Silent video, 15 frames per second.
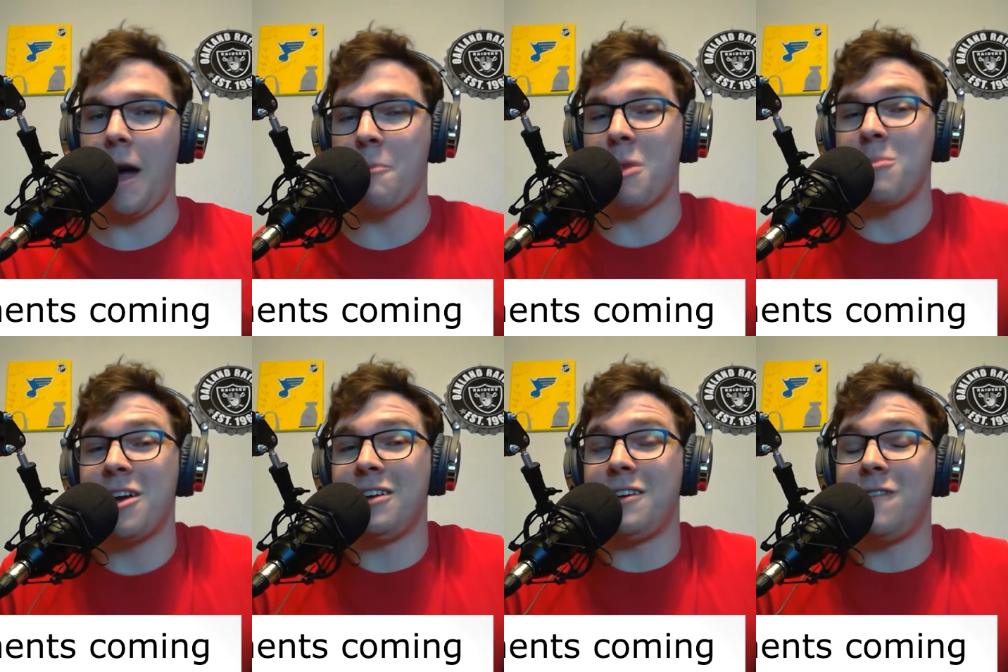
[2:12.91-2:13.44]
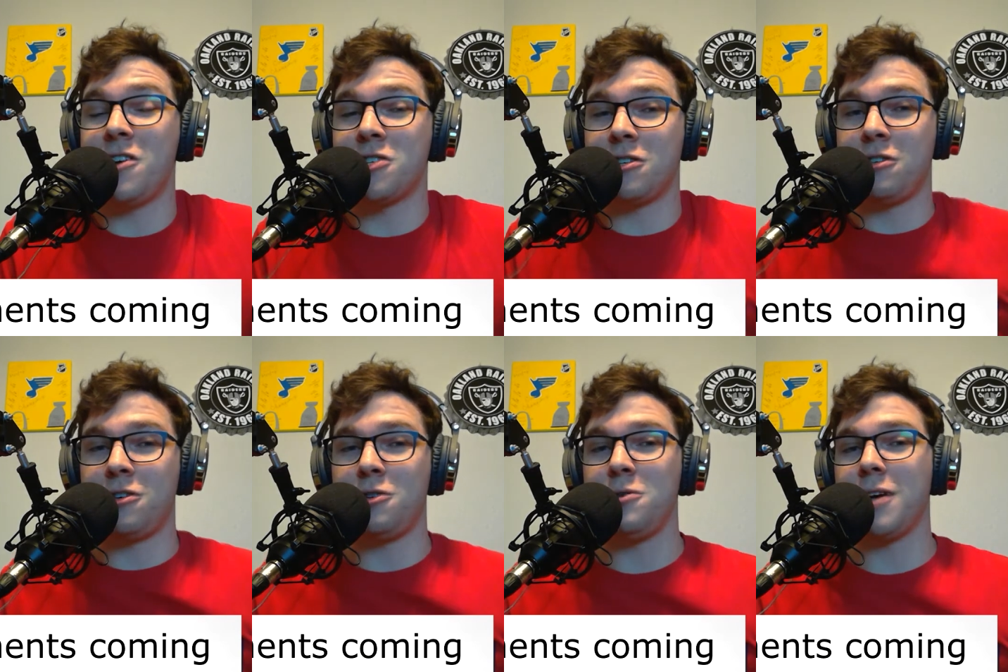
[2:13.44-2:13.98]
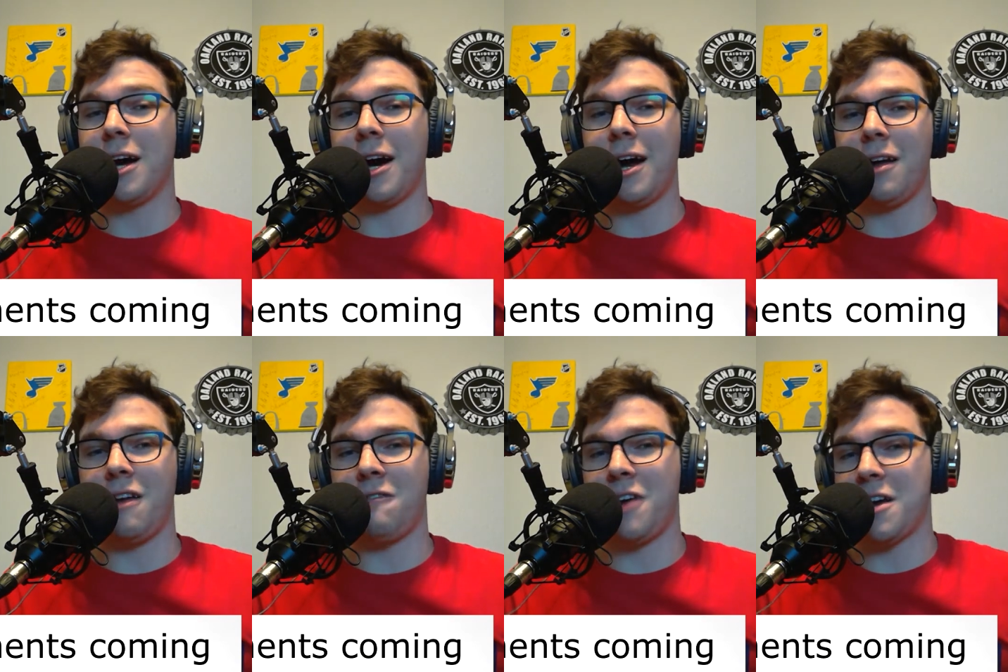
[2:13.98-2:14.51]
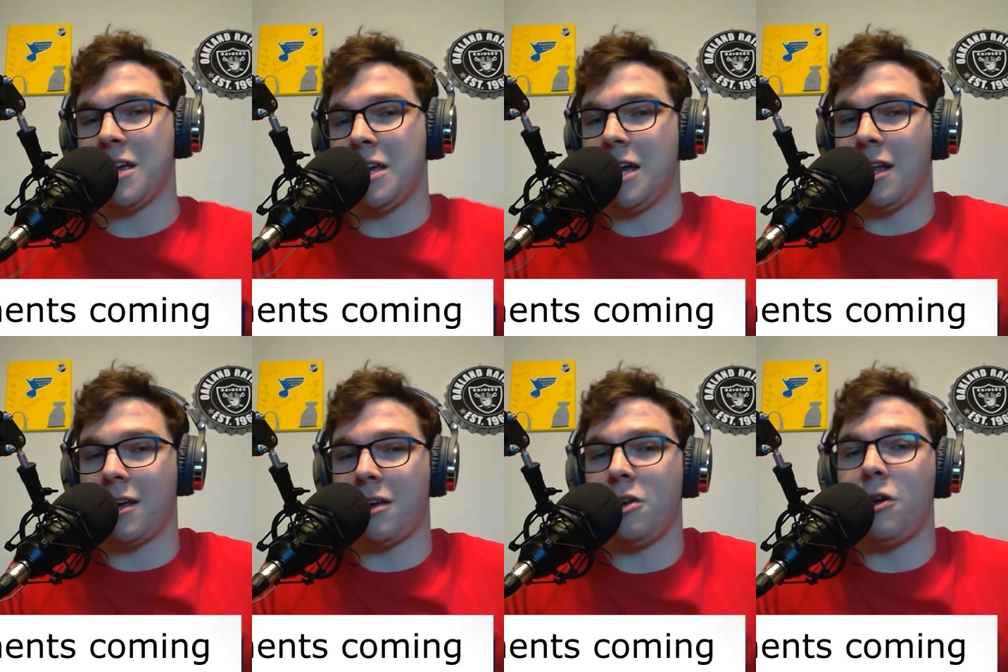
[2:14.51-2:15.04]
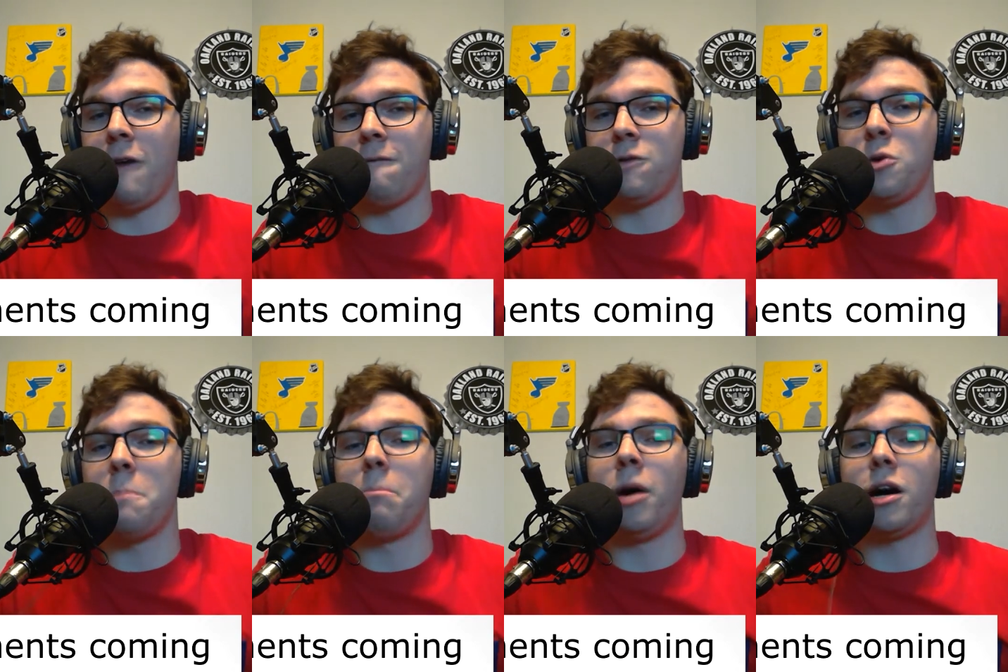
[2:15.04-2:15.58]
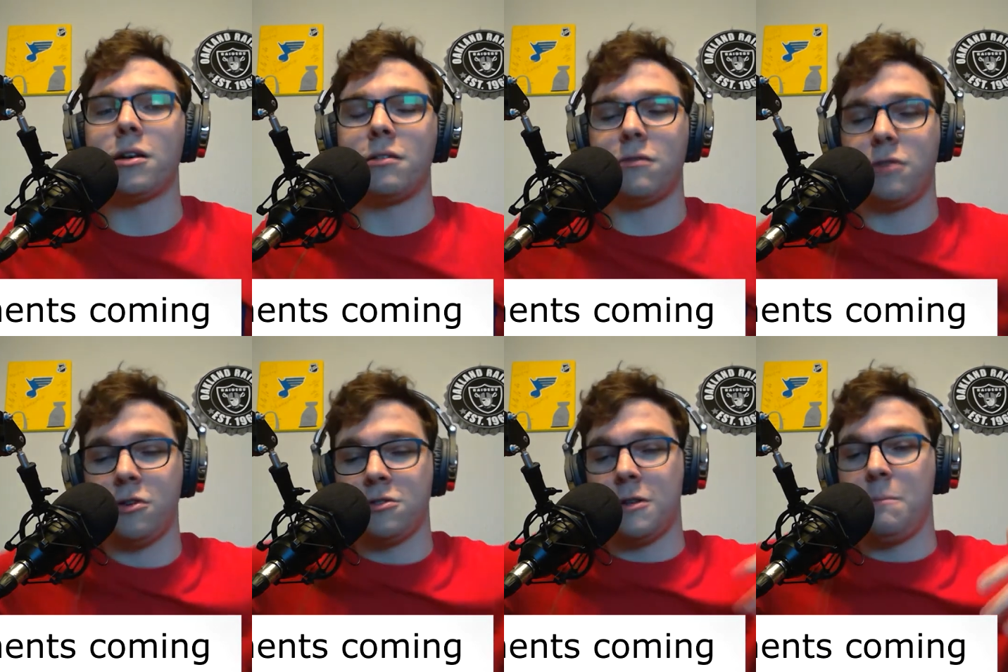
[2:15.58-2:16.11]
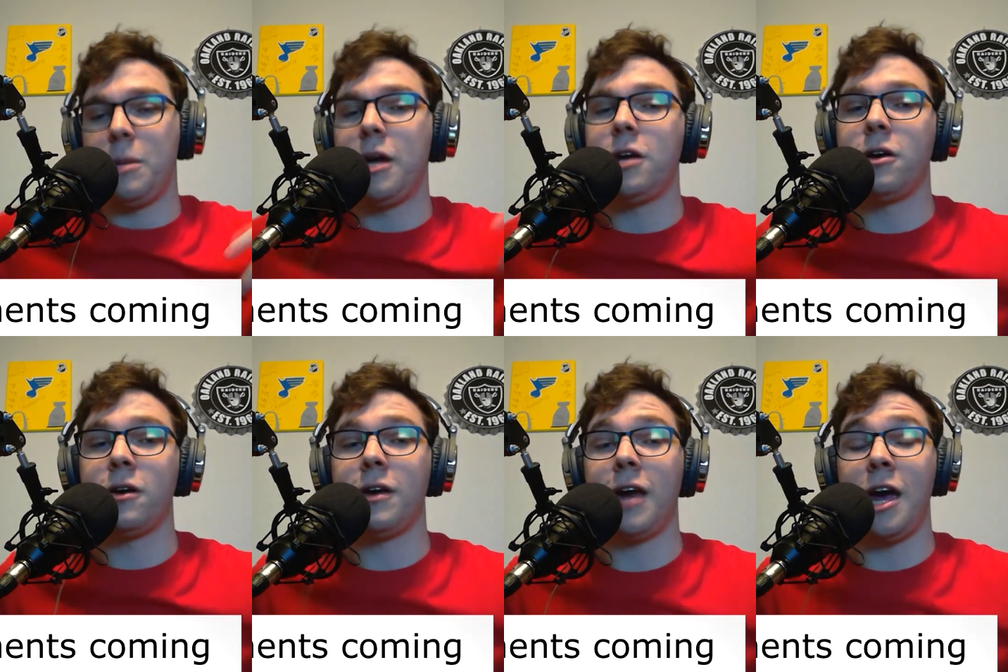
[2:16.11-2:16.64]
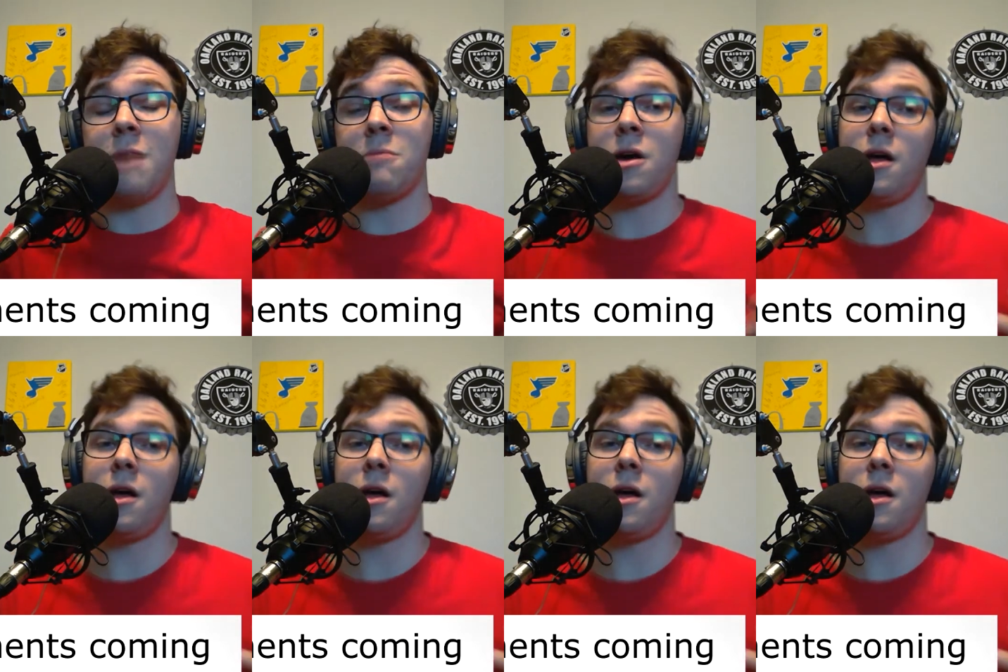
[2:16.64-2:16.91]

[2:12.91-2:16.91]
maybe a Division two guy, if I can get like you know a few bucks just to be in your game,